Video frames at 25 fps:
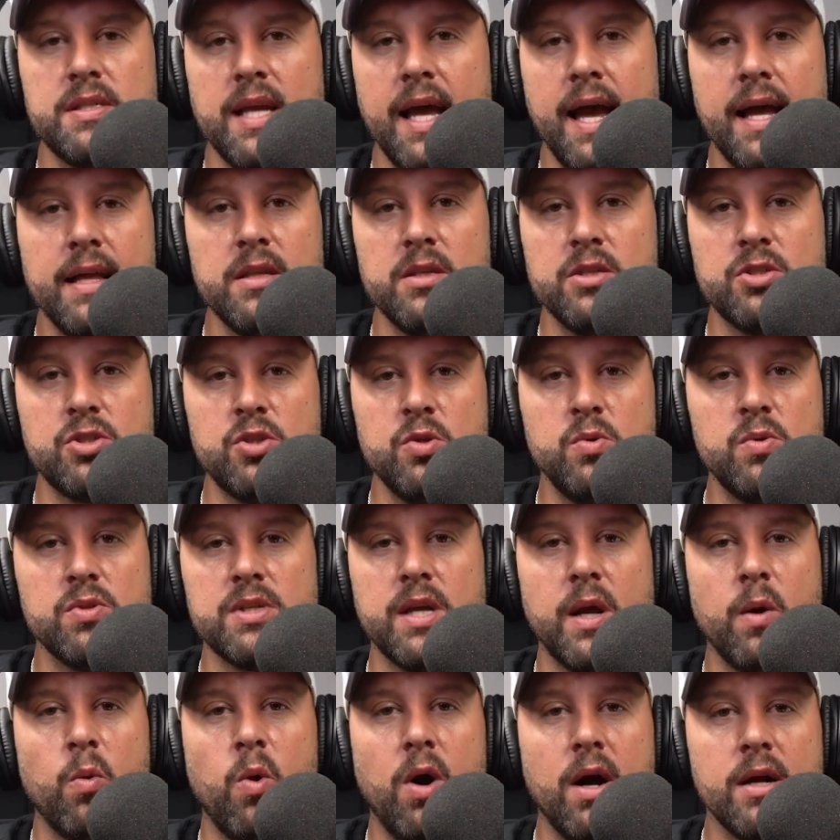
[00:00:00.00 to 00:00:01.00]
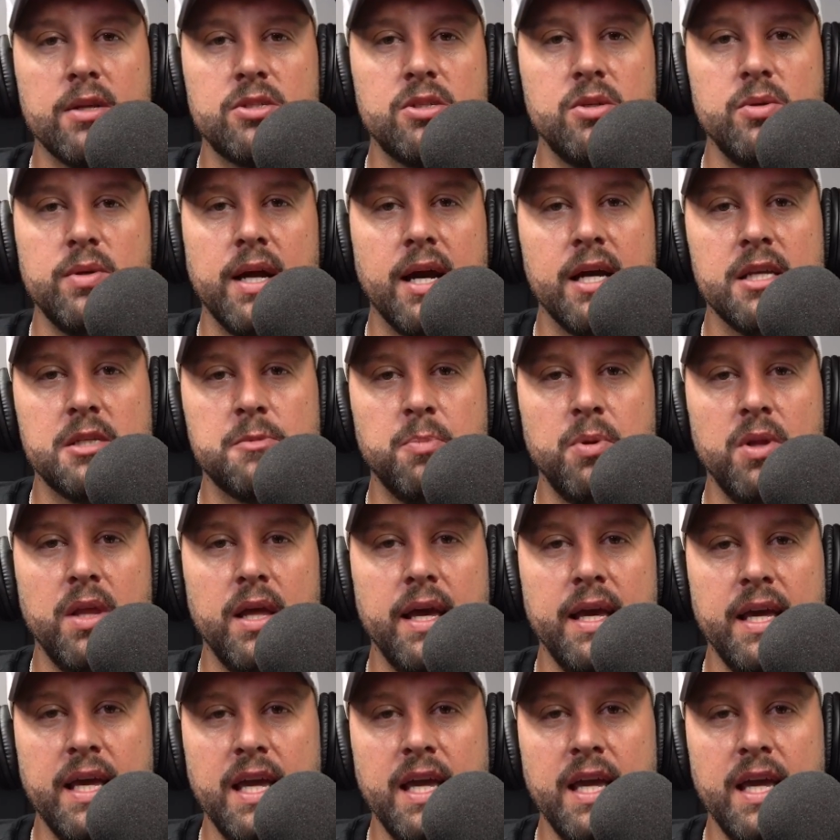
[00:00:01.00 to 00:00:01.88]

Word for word: as soon as I watched you guys play,